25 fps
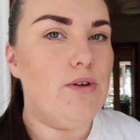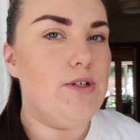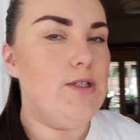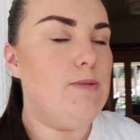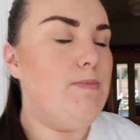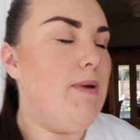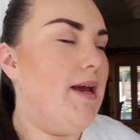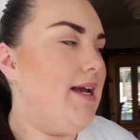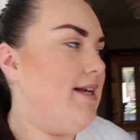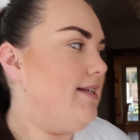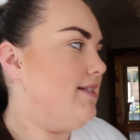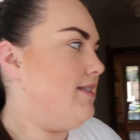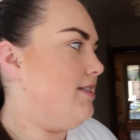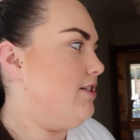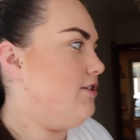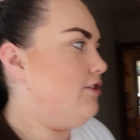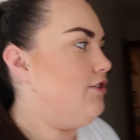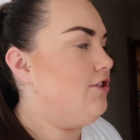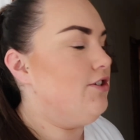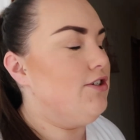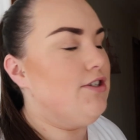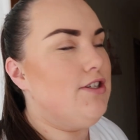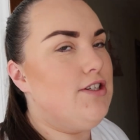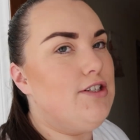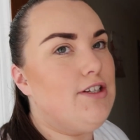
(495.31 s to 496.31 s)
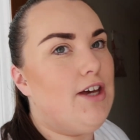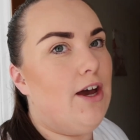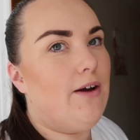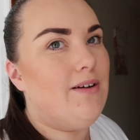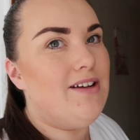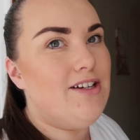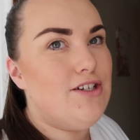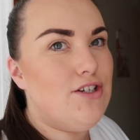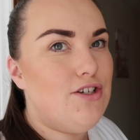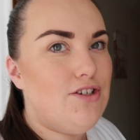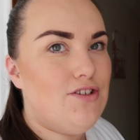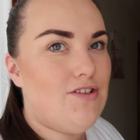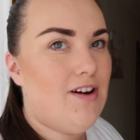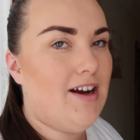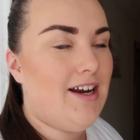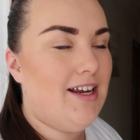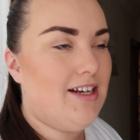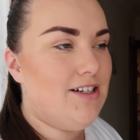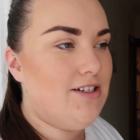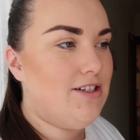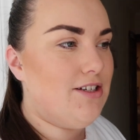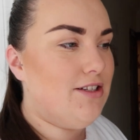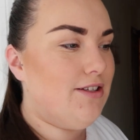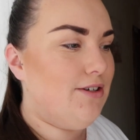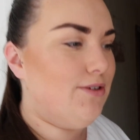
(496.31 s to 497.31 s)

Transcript: space than just going straight into